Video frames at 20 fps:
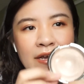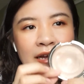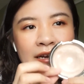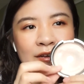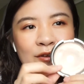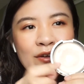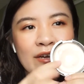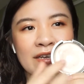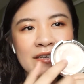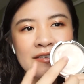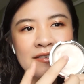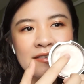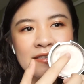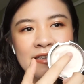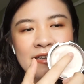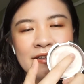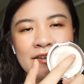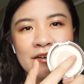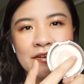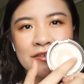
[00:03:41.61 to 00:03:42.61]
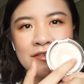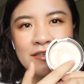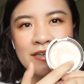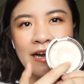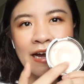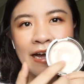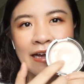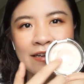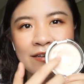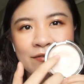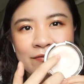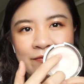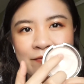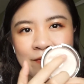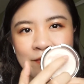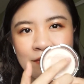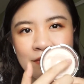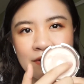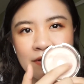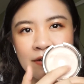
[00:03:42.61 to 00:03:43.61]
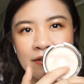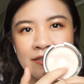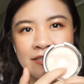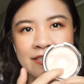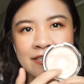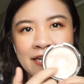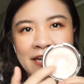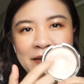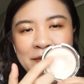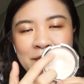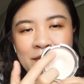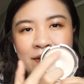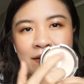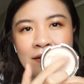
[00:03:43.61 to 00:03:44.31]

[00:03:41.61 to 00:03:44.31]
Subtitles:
and you can see there's kind of a shape